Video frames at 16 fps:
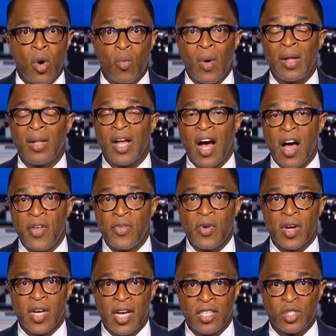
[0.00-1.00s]
while
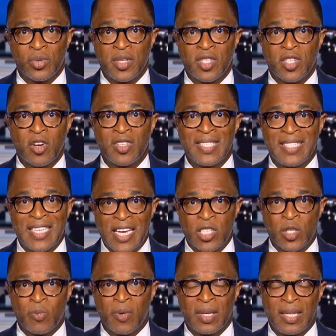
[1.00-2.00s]
other countries are
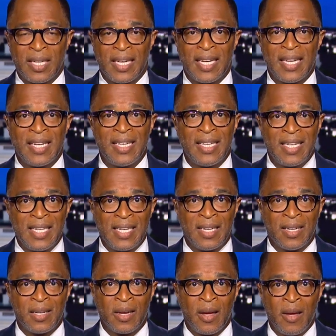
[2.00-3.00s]
desperately in
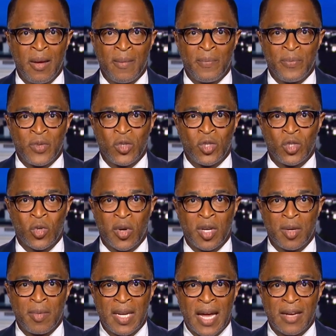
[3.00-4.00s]
need?
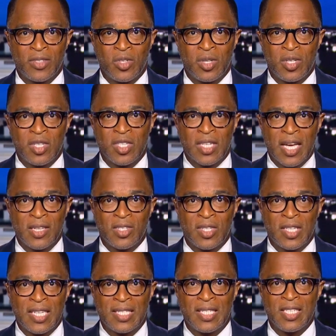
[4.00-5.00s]
Joining me now to
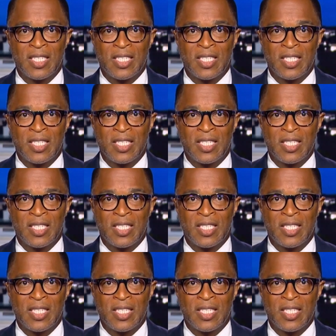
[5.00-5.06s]
discuss this